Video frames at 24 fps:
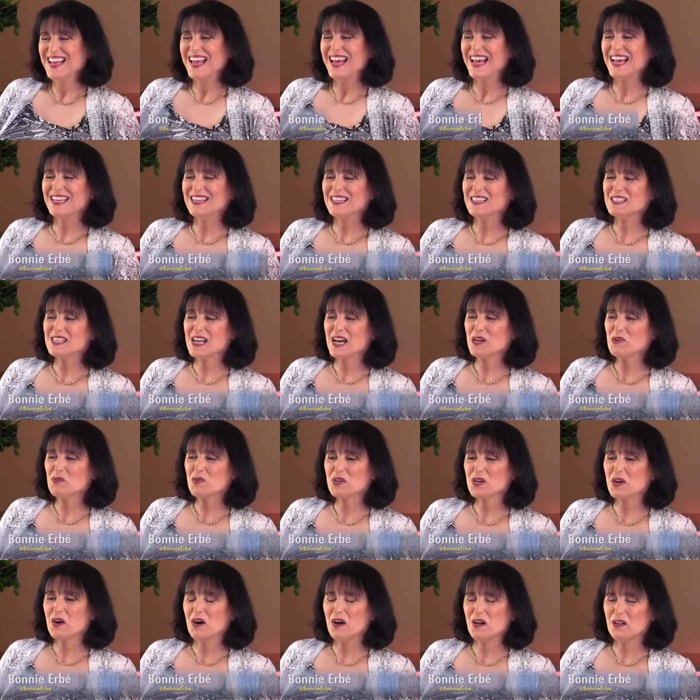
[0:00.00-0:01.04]
And as I
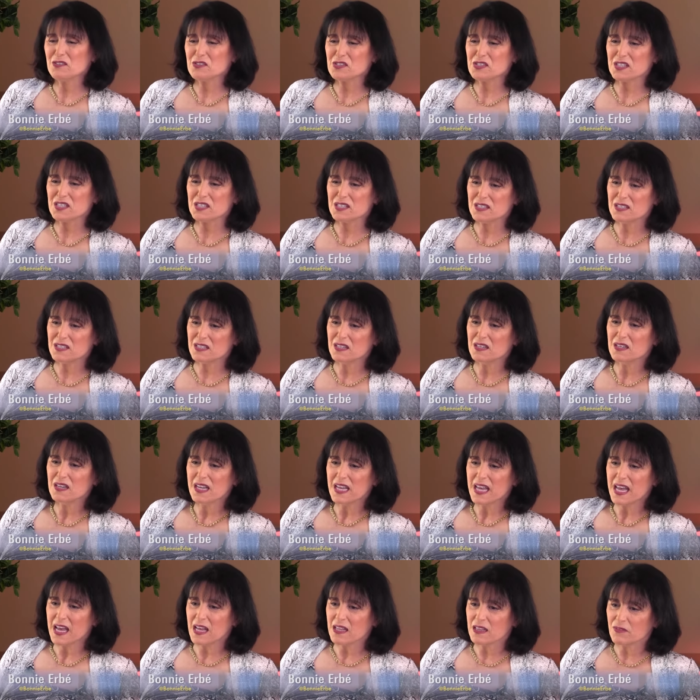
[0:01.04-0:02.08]
recall, she
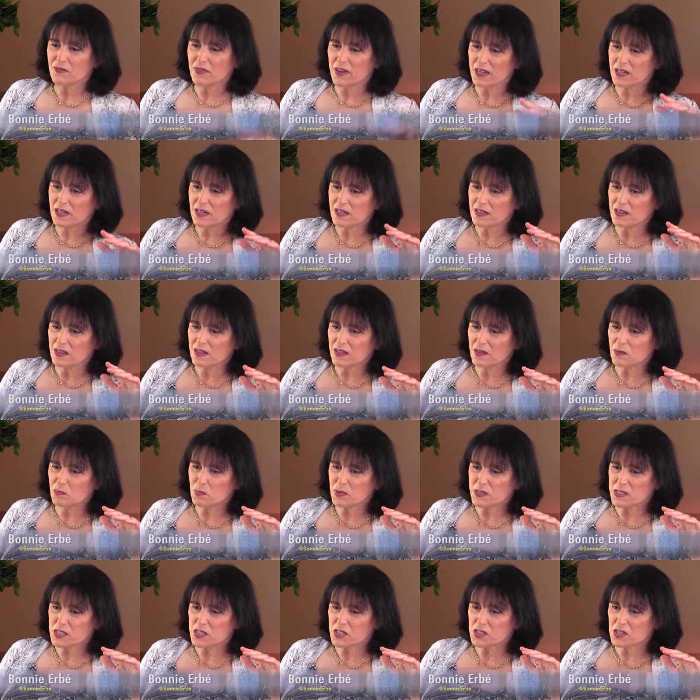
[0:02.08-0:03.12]
elevated the
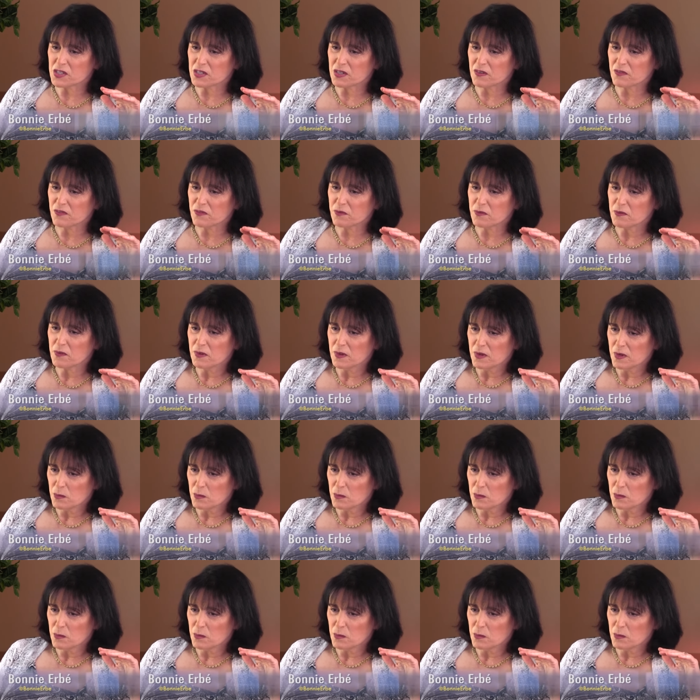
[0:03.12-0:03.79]
position of